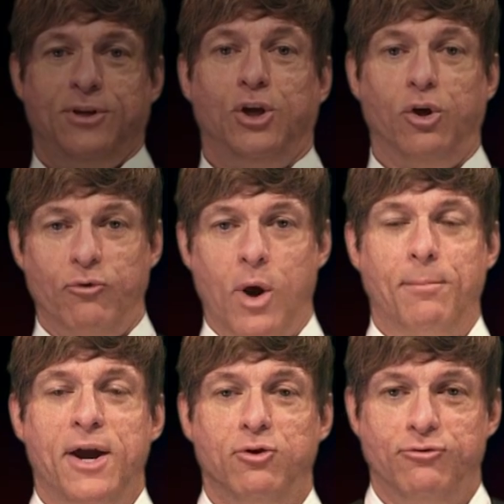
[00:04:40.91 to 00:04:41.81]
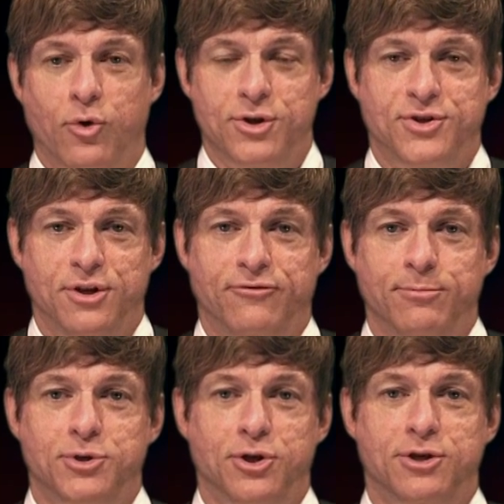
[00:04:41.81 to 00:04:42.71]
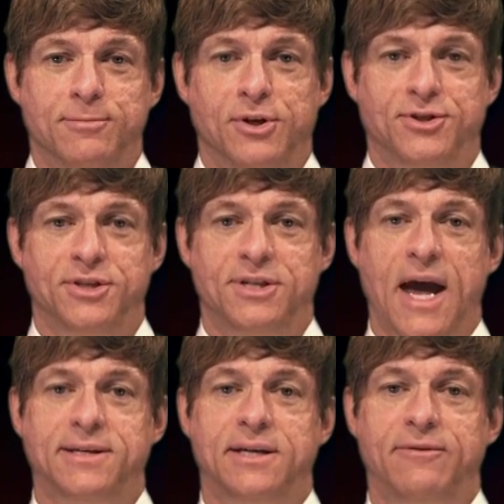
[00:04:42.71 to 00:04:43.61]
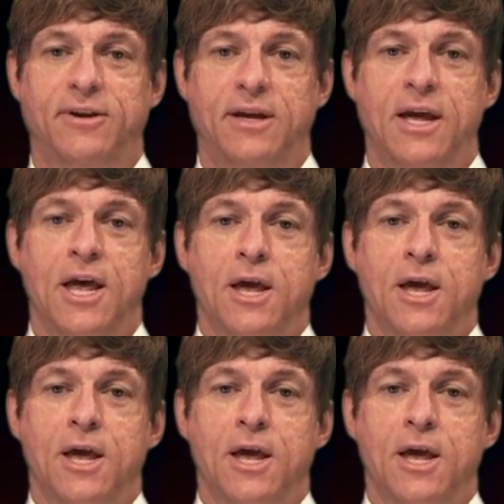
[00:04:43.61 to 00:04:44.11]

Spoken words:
Hello everyone, Michael Voris here from churchmilitant.tv.